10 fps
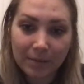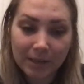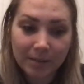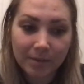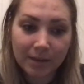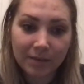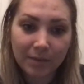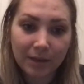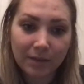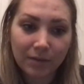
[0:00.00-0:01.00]
My husband and I have
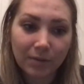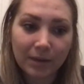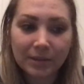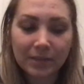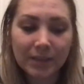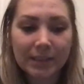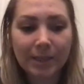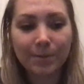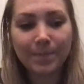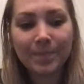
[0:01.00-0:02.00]
played a few rounds of it,
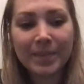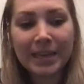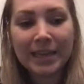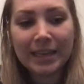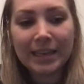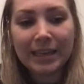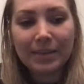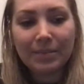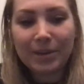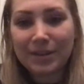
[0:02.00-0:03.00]
so
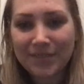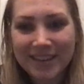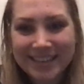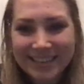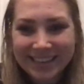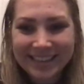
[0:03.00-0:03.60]
pretty fun.